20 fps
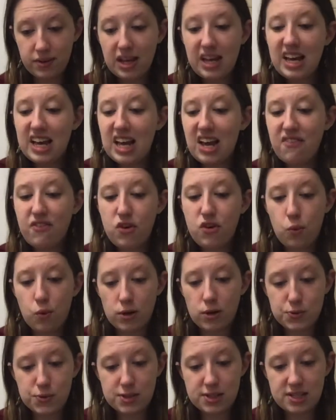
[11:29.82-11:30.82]
If you
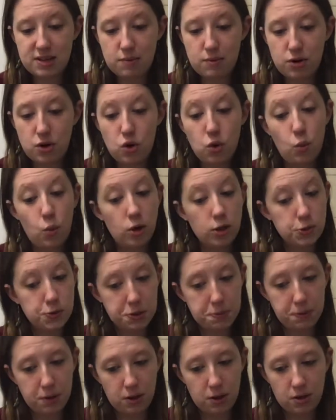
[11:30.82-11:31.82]
worked with someone who worked
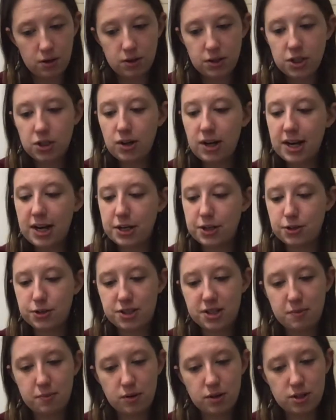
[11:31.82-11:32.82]
with Paul, your Erdos
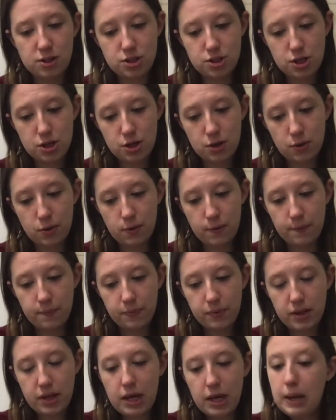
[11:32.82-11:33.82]
number is 2.
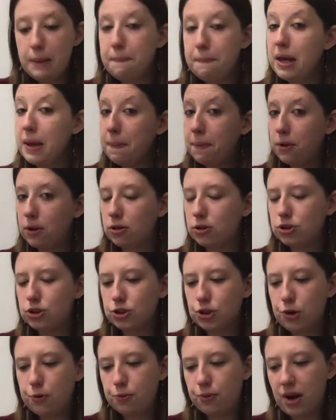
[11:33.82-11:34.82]
People are
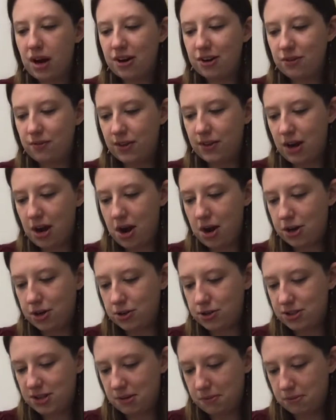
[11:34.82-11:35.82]
so proud of their
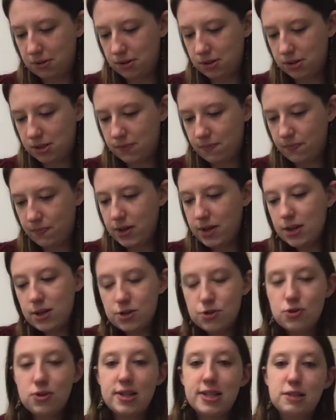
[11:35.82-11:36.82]
Erdos numbers.
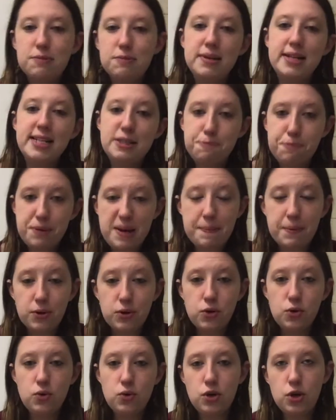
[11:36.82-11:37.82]
So this means people
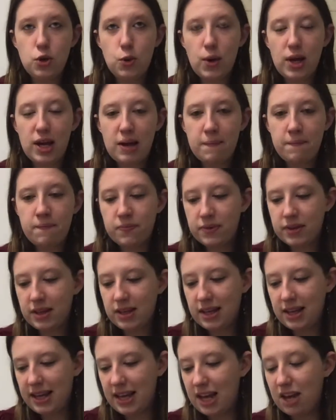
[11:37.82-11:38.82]
who knew him,
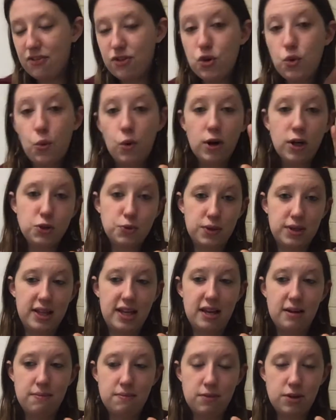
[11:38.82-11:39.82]
if you worked with
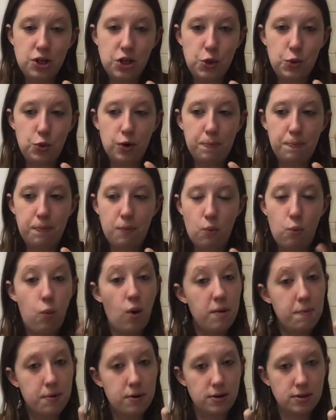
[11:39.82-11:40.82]
him, you were
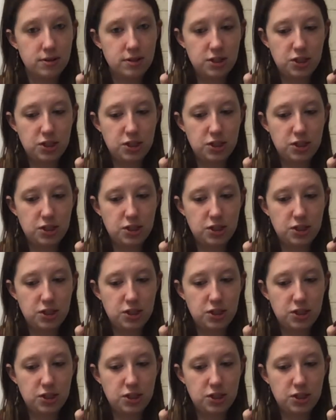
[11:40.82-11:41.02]
one person,